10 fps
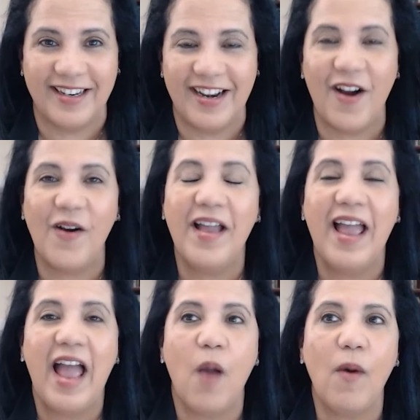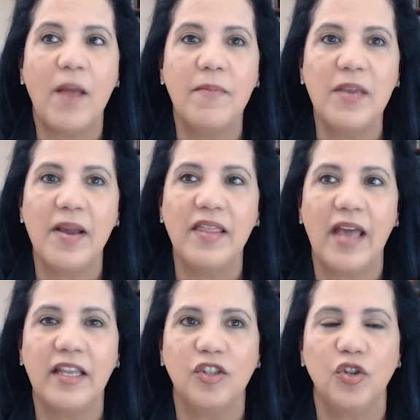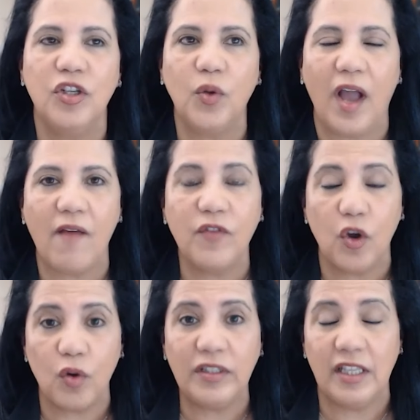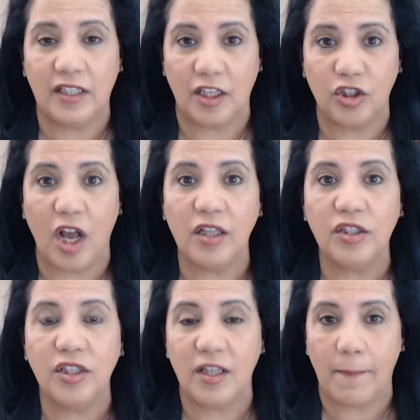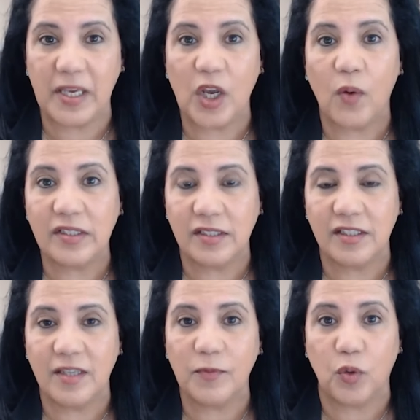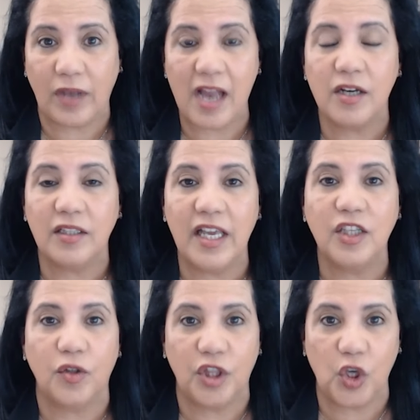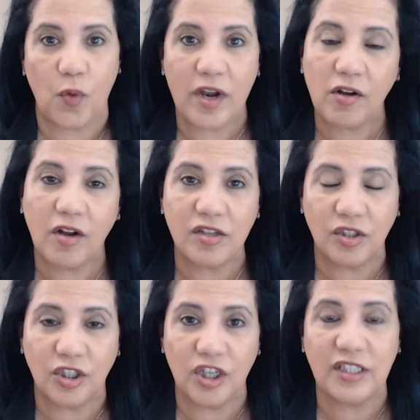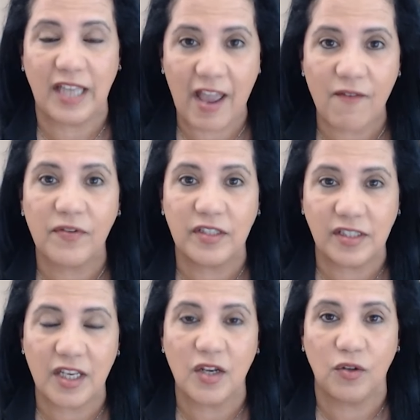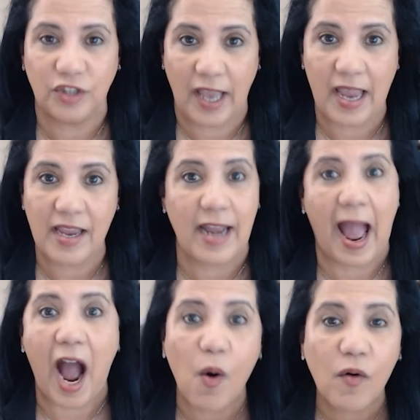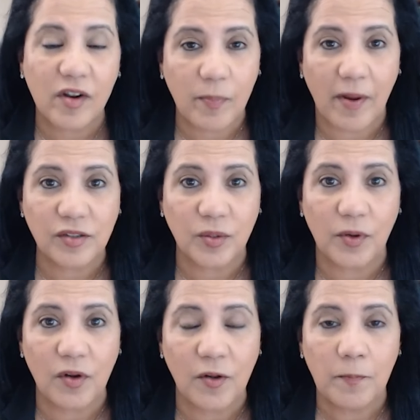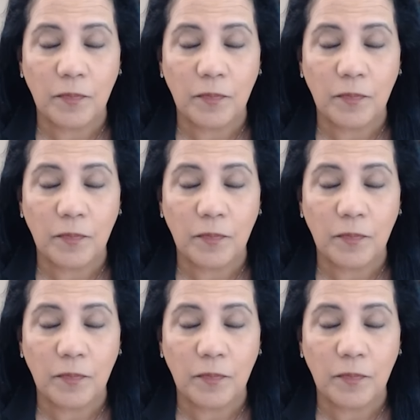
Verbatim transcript: you know, and what I mean by that is you need to have not only the technology and the POS system to calculate your theoretical cost of goods every single day, an hour if possible,